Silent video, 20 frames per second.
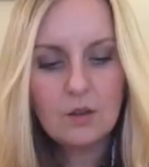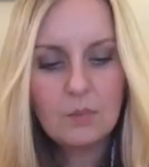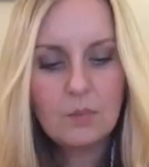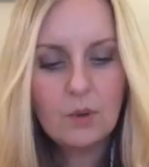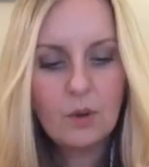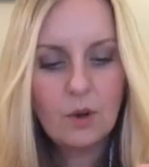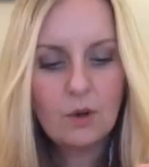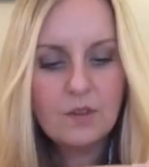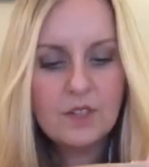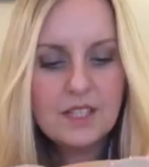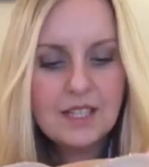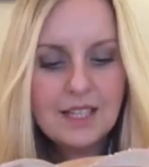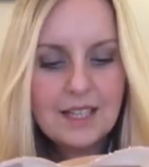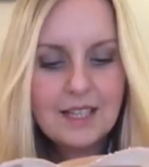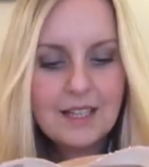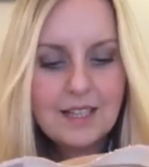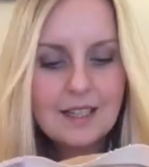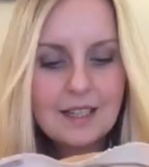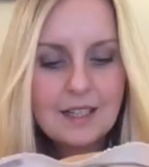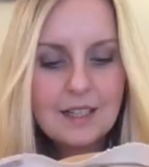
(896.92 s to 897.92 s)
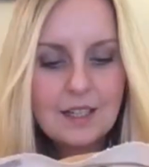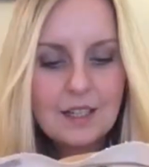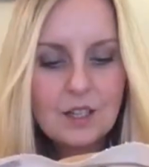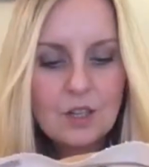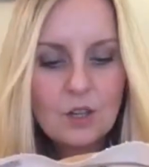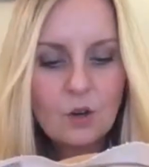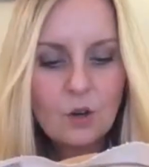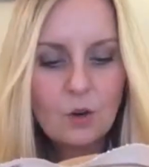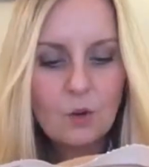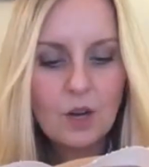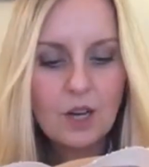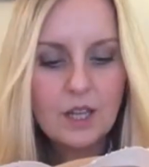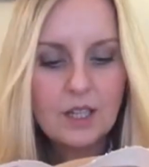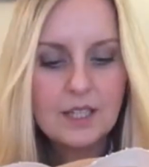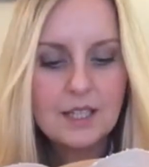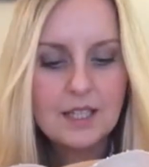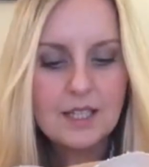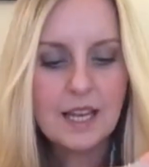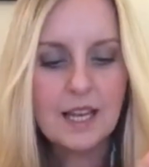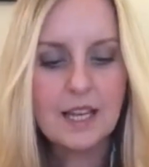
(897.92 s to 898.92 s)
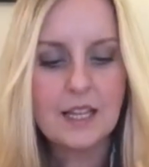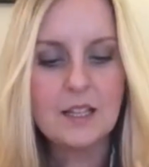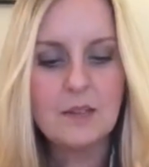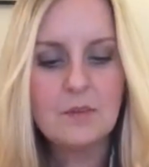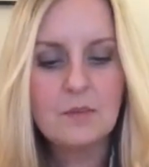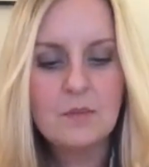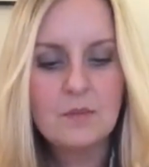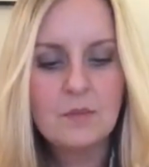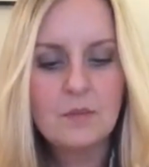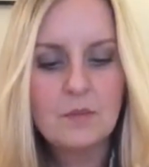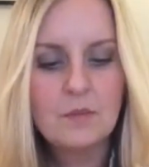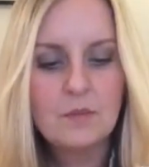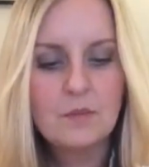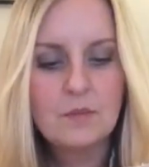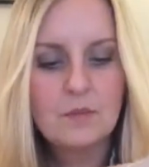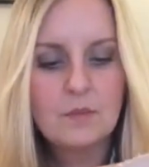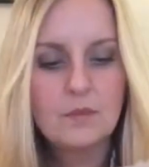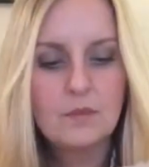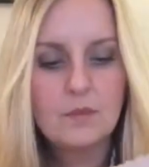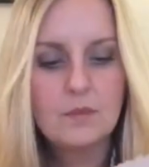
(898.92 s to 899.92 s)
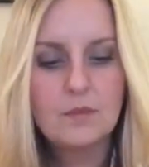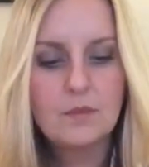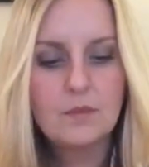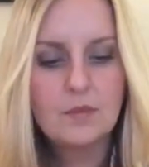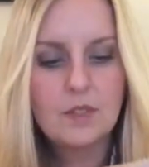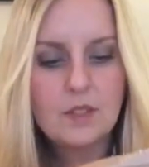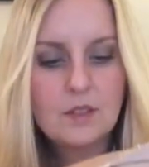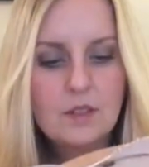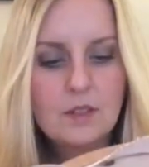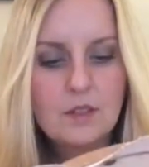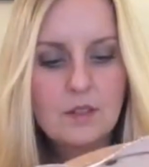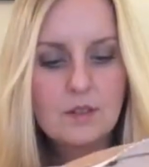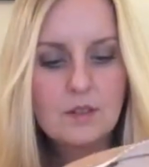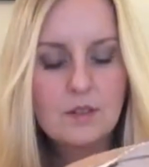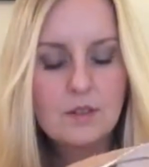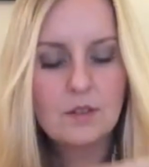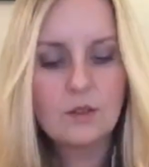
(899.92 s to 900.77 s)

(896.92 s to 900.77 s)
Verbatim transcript: but obviously not quite the same. This is